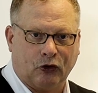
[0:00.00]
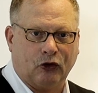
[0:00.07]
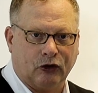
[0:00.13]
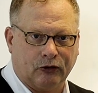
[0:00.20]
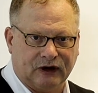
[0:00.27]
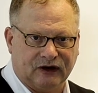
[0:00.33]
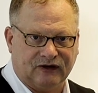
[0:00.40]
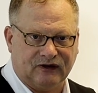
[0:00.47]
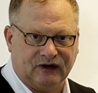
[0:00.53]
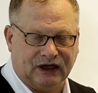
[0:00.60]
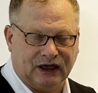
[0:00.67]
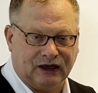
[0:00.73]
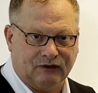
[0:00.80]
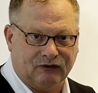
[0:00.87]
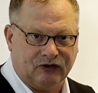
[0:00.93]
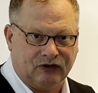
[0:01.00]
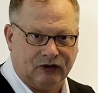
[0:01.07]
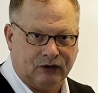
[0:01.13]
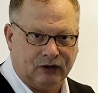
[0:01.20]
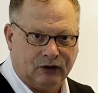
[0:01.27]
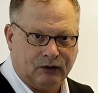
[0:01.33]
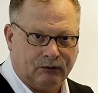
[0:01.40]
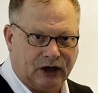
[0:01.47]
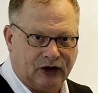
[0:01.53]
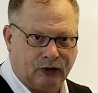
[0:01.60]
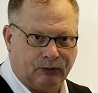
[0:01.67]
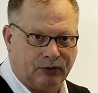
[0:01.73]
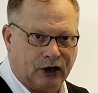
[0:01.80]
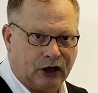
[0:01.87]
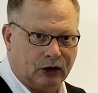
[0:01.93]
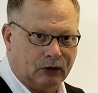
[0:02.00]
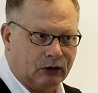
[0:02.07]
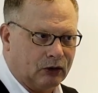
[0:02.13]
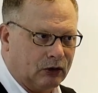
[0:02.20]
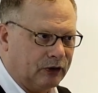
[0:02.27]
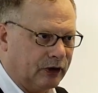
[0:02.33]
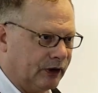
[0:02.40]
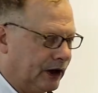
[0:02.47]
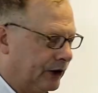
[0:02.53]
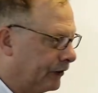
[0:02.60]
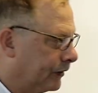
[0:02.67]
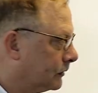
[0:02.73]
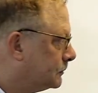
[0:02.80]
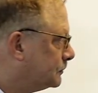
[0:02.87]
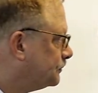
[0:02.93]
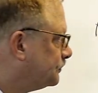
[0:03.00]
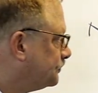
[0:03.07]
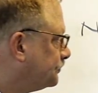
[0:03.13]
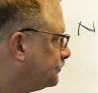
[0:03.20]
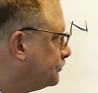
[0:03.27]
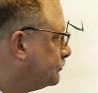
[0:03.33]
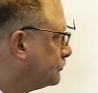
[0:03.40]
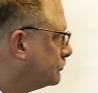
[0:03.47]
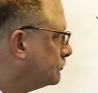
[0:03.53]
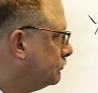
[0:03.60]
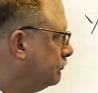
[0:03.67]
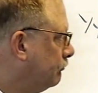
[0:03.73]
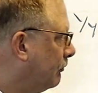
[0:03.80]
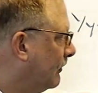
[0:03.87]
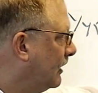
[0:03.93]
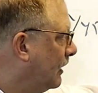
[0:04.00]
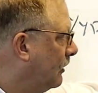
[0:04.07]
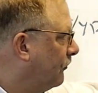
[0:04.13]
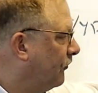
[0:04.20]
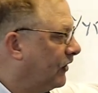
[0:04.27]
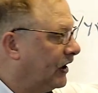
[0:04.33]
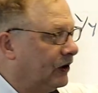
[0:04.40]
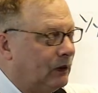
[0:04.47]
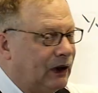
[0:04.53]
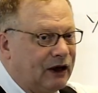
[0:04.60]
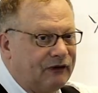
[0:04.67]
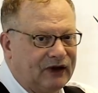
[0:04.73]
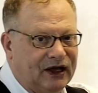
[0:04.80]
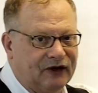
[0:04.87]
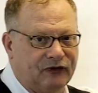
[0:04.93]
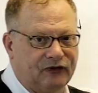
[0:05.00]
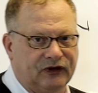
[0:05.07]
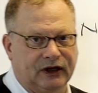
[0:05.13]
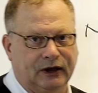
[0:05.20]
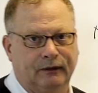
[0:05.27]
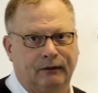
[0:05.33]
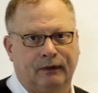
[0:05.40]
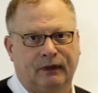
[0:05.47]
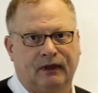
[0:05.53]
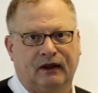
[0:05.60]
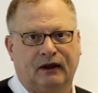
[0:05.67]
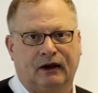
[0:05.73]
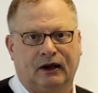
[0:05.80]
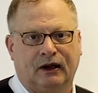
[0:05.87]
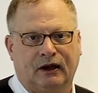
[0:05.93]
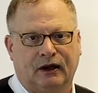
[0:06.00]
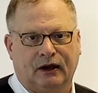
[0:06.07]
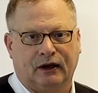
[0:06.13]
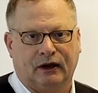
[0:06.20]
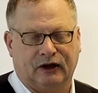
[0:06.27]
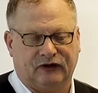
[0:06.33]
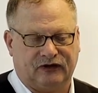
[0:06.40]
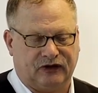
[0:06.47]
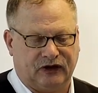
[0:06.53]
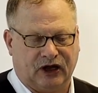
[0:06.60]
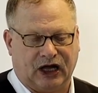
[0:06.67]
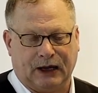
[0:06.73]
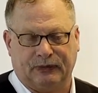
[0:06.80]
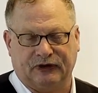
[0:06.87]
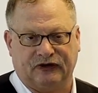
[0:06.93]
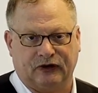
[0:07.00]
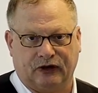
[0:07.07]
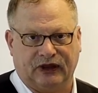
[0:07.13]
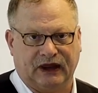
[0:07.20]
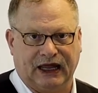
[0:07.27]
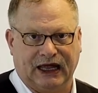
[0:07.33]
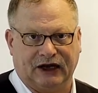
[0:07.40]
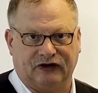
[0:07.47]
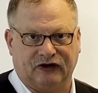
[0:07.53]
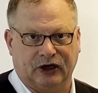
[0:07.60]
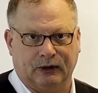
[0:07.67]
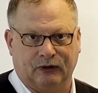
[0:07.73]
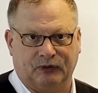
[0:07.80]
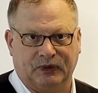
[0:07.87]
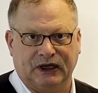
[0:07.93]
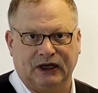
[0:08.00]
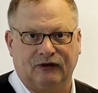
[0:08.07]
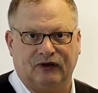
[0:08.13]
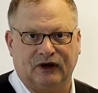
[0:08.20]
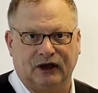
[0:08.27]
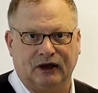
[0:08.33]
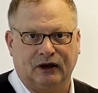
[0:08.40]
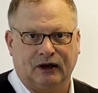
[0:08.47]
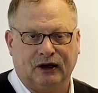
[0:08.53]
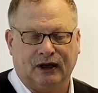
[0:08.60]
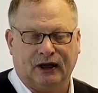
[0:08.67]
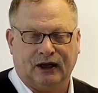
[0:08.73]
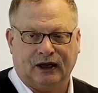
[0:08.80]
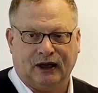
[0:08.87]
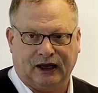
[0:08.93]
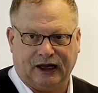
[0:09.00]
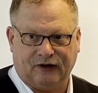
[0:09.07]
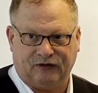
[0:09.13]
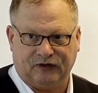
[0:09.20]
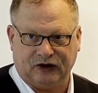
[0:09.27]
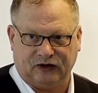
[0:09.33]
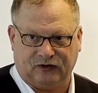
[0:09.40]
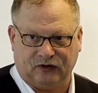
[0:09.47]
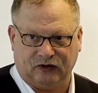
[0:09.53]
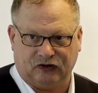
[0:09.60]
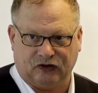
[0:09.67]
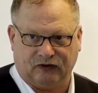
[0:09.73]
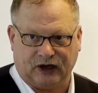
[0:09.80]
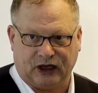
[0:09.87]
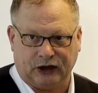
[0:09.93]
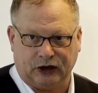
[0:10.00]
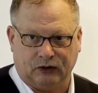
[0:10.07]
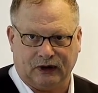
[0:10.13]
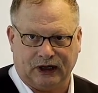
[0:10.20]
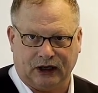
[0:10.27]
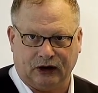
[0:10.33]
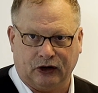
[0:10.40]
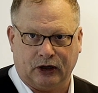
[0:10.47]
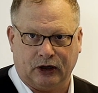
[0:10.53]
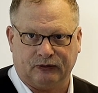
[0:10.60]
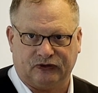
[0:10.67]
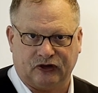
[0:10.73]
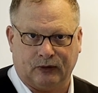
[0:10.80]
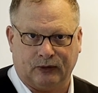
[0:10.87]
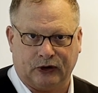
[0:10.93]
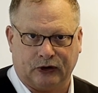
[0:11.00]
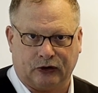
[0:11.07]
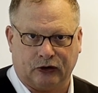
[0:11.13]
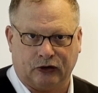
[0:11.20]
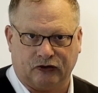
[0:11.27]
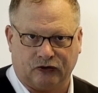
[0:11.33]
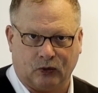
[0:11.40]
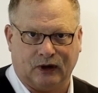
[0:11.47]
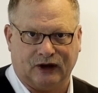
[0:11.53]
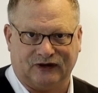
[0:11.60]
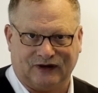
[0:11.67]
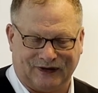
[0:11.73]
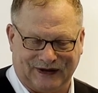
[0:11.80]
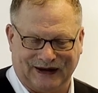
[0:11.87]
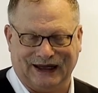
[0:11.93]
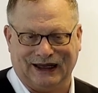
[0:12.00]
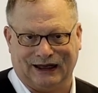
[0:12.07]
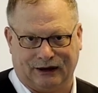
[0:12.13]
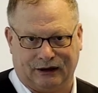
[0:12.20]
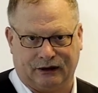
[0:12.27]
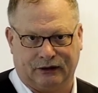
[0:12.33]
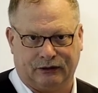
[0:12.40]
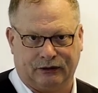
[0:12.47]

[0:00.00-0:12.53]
or received by the borrower or the lender. And finally we have FV. It's the opposite or the antonym of PV. FV is future value, a lump sum that occurs once at the end.